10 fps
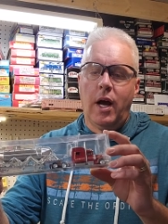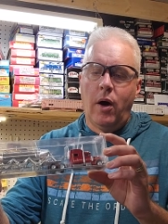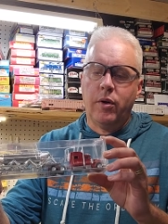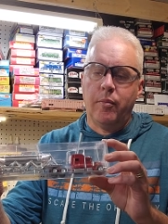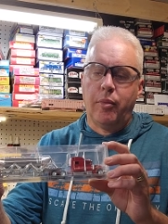
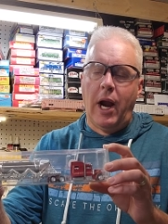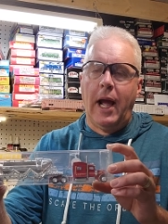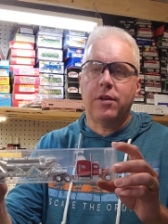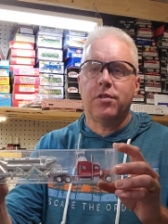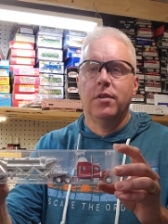out in
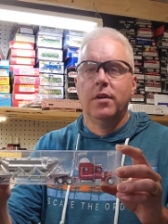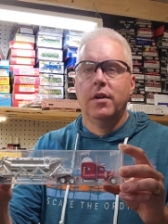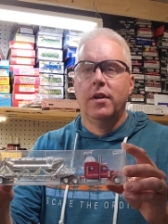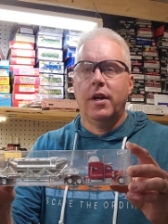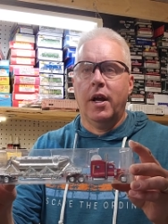brass
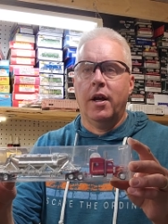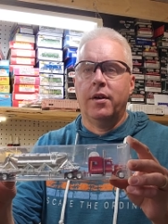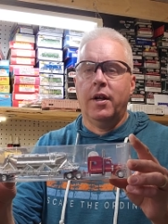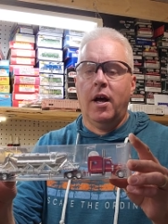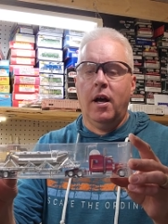
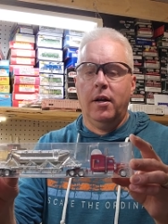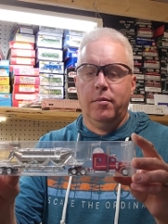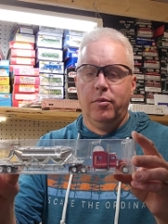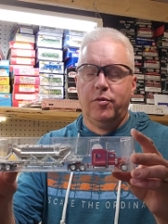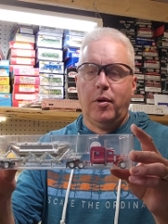and uh,
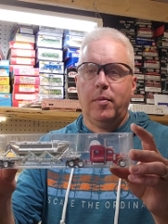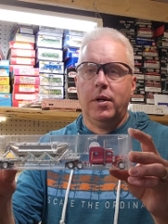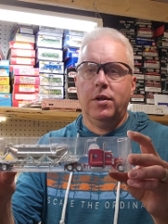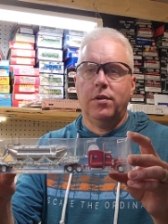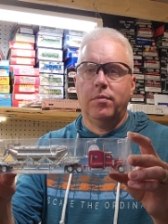it was
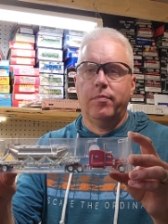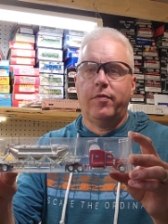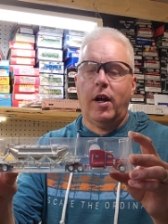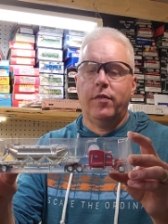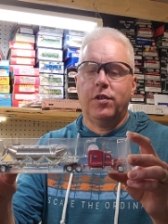probably
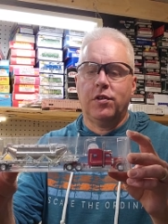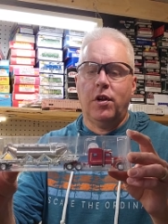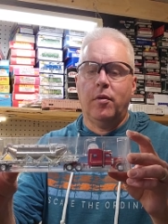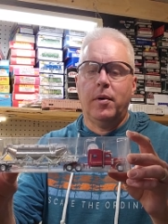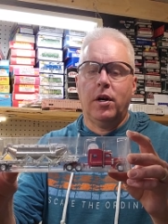five six
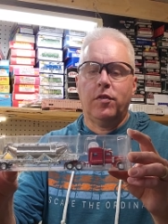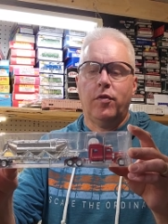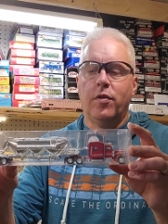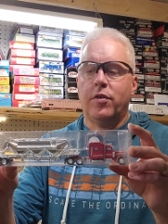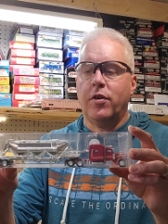hundred bucks
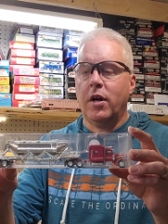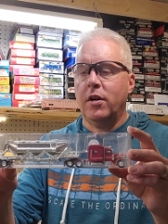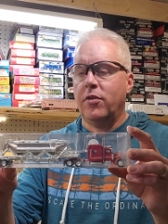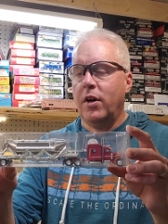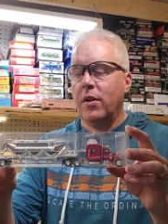for the truck
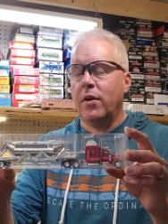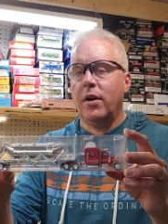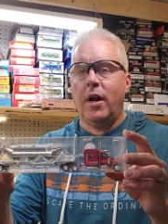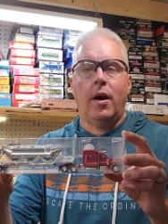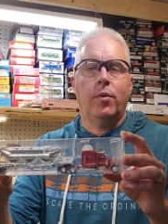and trailer
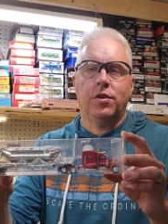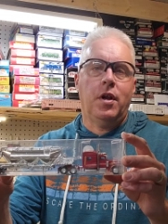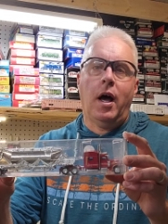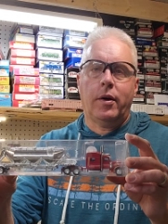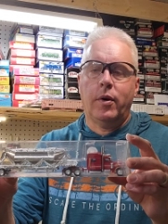and i was
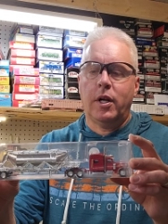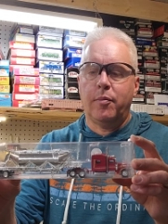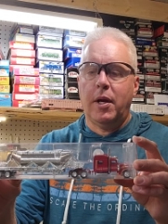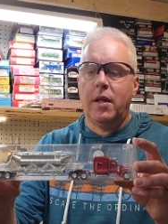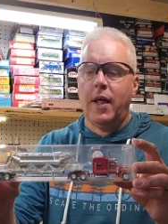not going to
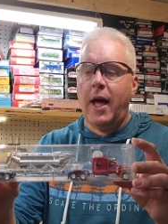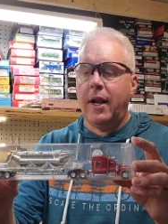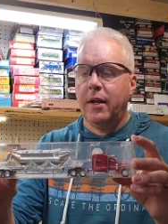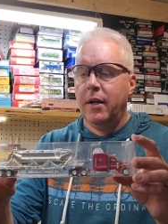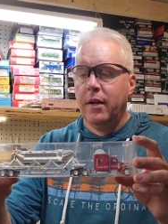pay
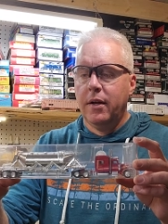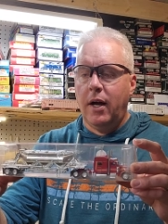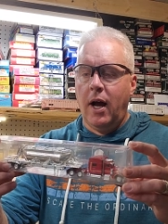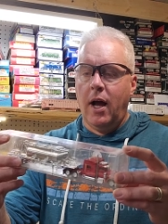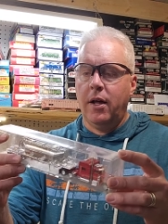that
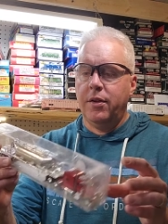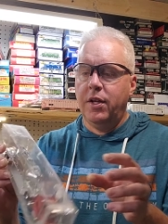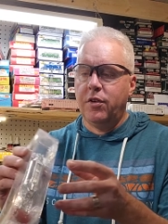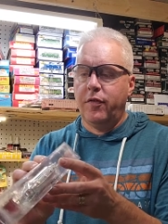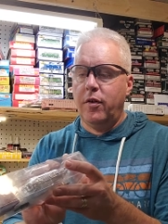uh,
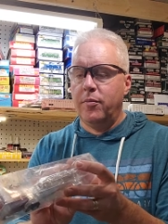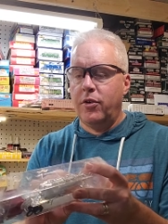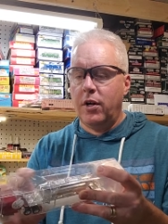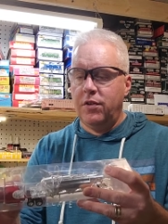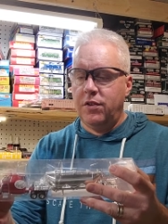these are from
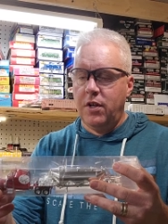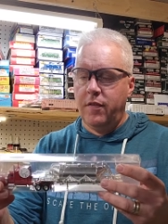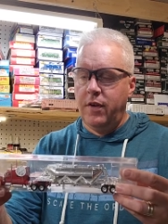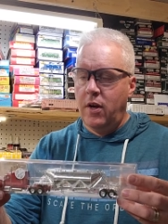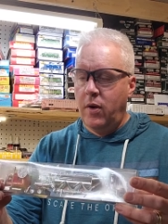trucks and
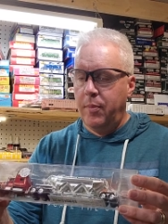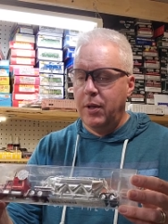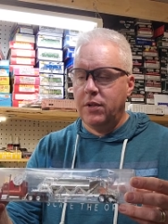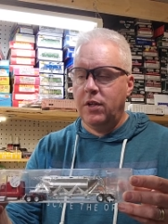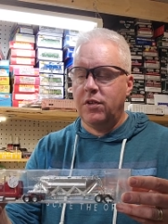stuff now i
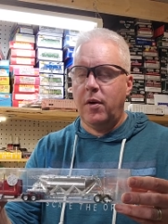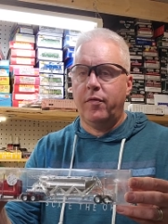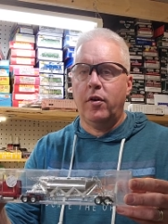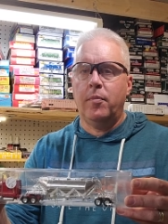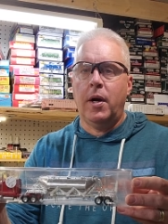picked this up
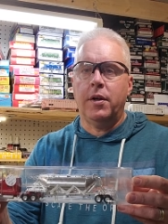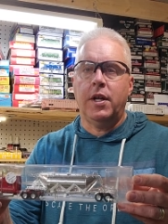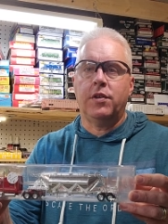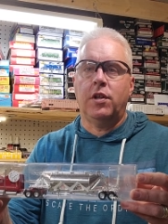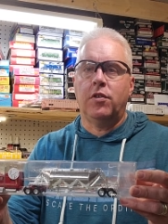from uh,
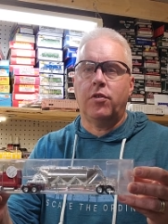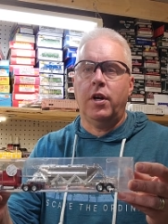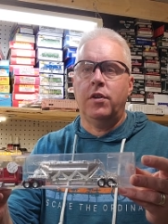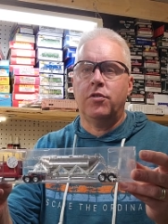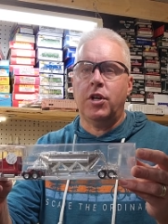teskey's
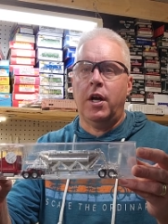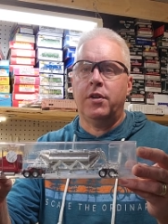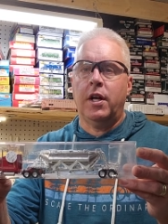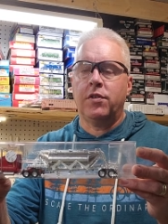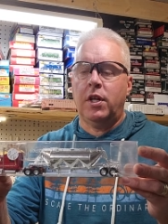trains john
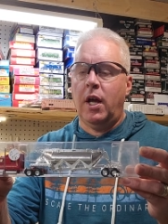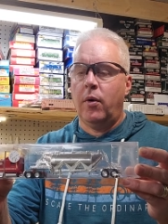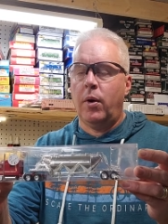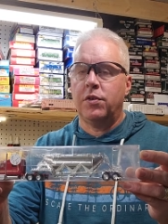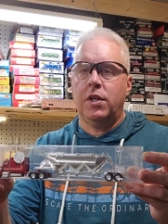teskey out
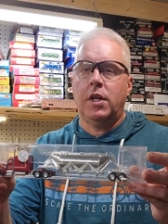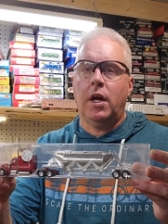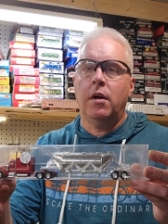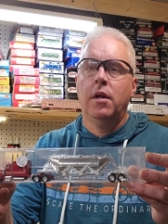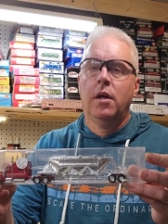of
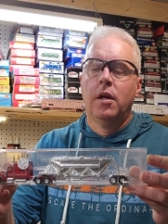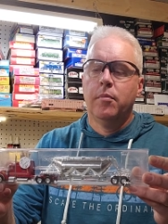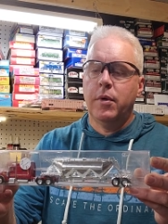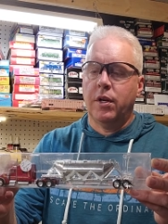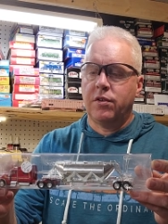waseca
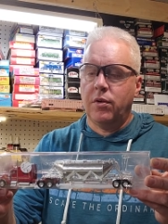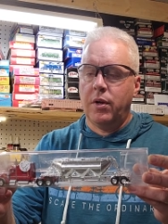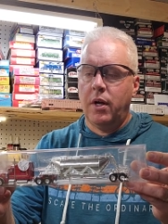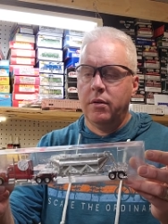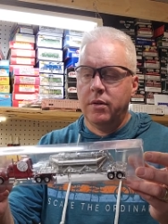
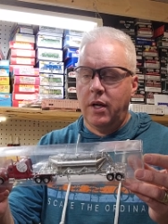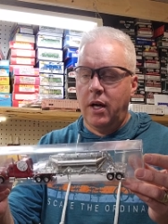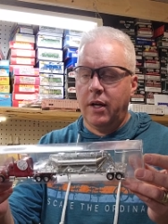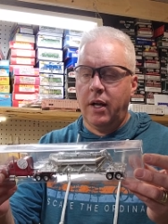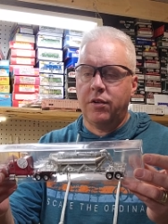minnesota
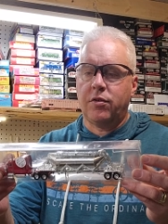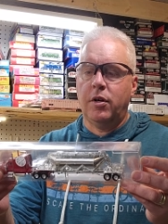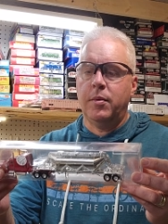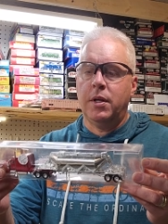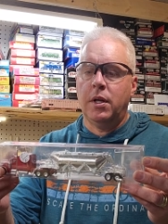uh, got a
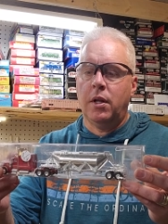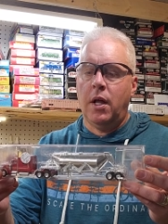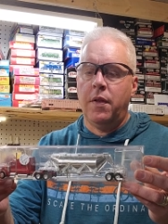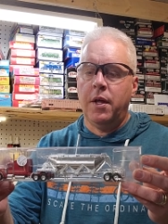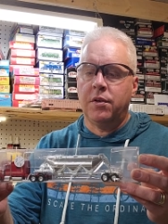screaming deal
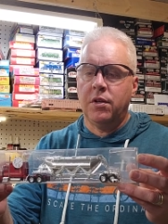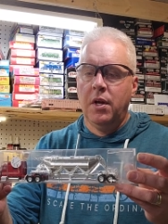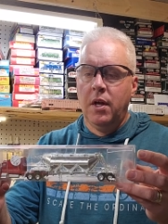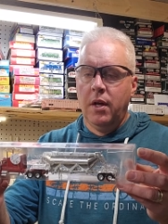on this